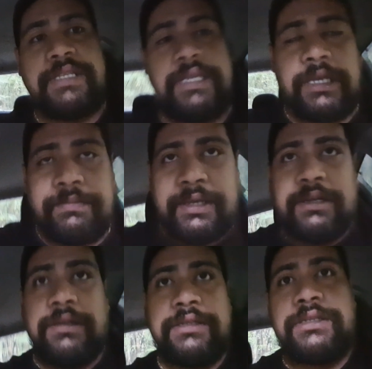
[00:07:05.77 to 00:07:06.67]
thinking,
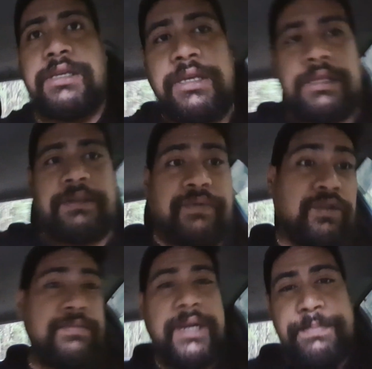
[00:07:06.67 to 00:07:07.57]
because the
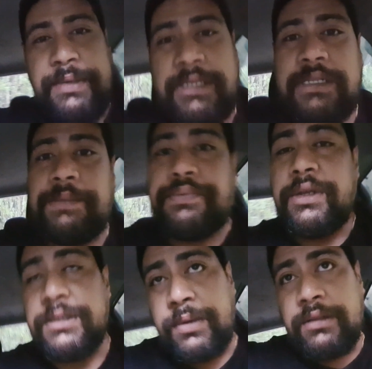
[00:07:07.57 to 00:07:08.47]
road might be
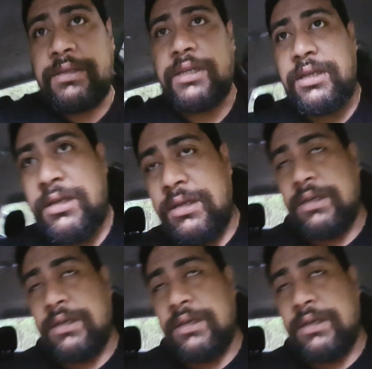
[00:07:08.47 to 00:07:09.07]
slippery as well today,